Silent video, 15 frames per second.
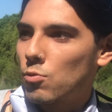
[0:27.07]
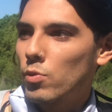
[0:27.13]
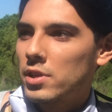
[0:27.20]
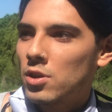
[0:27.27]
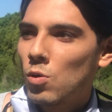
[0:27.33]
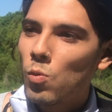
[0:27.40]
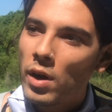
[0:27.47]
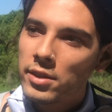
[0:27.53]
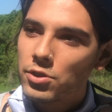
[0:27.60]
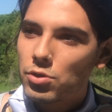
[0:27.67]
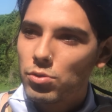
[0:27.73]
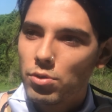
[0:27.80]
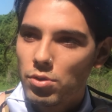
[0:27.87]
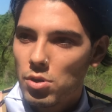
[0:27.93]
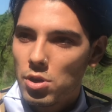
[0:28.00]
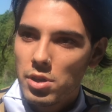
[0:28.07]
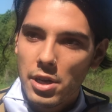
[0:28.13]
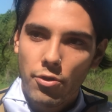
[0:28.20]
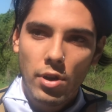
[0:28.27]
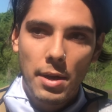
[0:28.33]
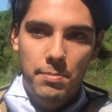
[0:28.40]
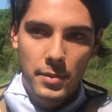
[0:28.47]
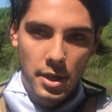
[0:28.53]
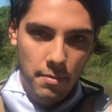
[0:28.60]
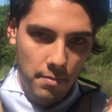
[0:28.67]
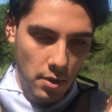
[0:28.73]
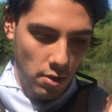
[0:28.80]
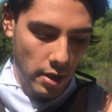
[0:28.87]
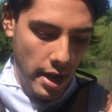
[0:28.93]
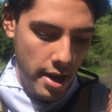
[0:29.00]
we don't want to erupt them,
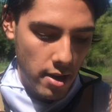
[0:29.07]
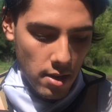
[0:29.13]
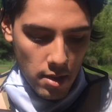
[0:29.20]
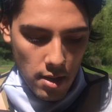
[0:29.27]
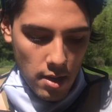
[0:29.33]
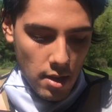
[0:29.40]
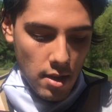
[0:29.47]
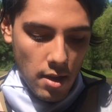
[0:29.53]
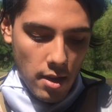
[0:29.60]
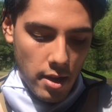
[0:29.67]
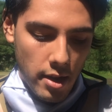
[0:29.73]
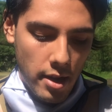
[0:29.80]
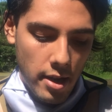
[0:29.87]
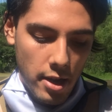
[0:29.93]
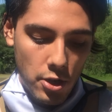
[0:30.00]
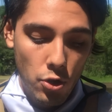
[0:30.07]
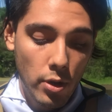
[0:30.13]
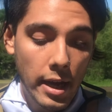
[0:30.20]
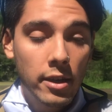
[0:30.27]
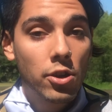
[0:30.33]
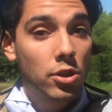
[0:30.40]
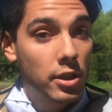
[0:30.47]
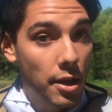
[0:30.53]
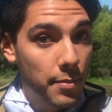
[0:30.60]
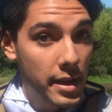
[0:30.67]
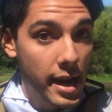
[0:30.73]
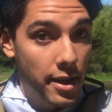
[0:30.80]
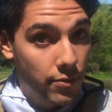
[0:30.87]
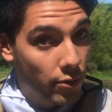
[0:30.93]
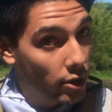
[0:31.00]
okay? You cannot
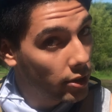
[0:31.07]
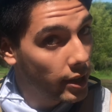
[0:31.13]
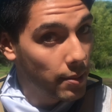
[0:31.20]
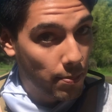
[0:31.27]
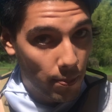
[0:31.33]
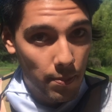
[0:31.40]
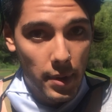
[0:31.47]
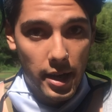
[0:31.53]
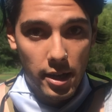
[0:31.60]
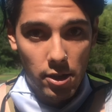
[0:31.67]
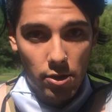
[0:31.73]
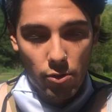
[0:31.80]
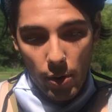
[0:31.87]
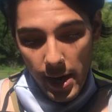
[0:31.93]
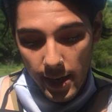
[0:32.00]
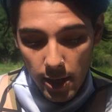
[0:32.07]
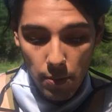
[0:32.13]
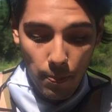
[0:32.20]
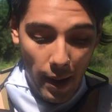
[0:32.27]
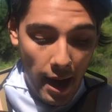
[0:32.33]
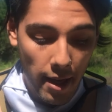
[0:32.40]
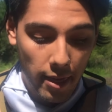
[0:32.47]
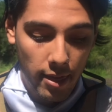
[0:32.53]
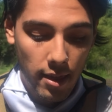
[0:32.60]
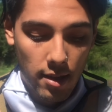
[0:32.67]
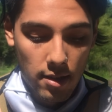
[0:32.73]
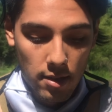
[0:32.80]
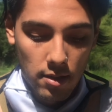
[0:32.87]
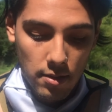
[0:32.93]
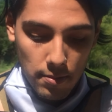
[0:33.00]
deviate for the trailed path,
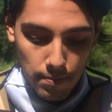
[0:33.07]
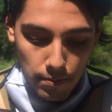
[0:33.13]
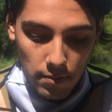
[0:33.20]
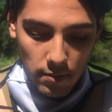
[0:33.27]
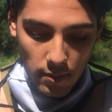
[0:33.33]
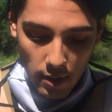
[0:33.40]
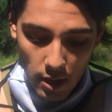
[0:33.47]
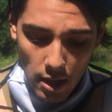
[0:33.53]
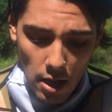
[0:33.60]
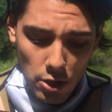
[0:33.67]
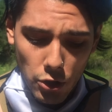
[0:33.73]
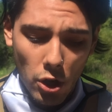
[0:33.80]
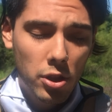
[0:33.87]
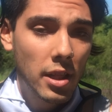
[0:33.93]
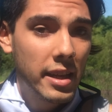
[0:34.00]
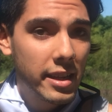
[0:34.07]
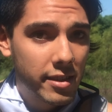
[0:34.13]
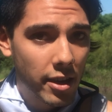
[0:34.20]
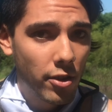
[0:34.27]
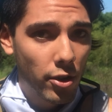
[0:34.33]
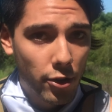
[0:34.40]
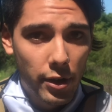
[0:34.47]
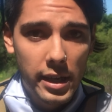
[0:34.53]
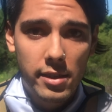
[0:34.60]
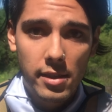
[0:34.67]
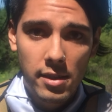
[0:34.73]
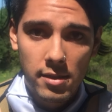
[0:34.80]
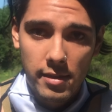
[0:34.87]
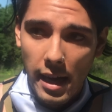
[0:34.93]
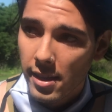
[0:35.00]
not litter or eat
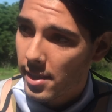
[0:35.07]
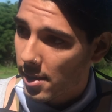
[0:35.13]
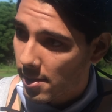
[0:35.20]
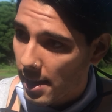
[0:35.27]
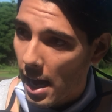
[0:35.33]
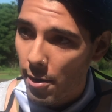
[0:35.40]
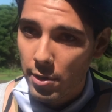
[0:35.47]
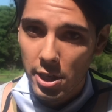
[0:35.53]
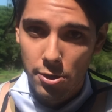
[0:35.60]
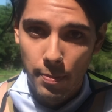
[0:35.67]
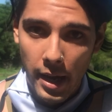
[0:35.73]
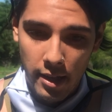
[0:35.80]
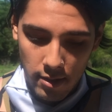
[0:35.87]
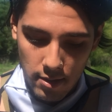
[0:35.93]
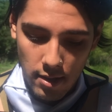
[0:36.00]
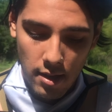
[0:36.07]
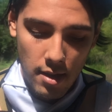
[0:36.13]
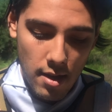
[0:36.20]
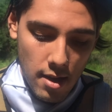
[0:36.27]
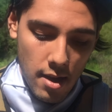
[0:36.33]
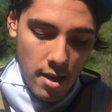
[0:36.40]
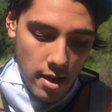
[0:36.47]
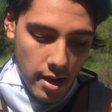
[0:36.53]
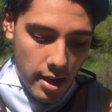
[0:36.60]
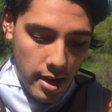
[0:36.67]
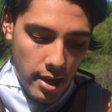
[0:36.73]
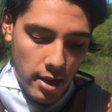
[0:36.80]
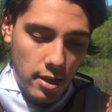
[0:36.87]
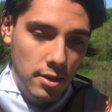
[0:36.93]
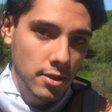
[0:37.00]
inside the establishment,
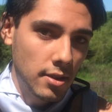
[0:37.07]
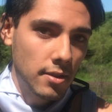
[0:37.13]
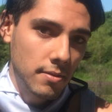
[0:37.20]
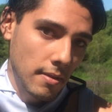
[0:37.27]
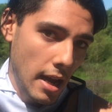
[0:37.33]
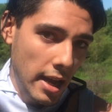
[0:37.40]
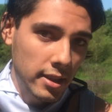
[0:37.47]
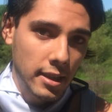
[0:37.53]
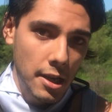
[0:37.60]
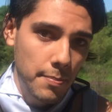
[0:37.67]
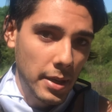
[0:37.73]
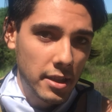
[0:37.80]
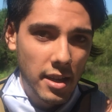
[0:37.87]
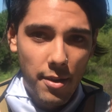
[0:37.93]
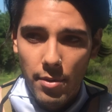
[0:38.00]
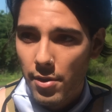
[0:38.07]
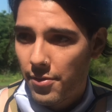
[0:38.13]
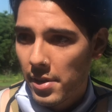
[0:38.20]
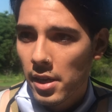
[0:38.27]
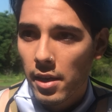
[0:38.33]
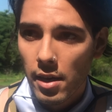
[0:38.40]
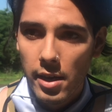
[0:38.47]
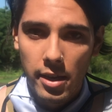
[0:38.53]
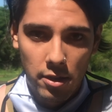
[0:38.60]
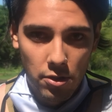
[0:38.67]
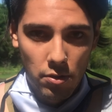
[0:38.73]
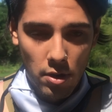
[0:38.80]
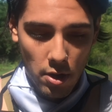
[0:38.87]
and keep everything clean,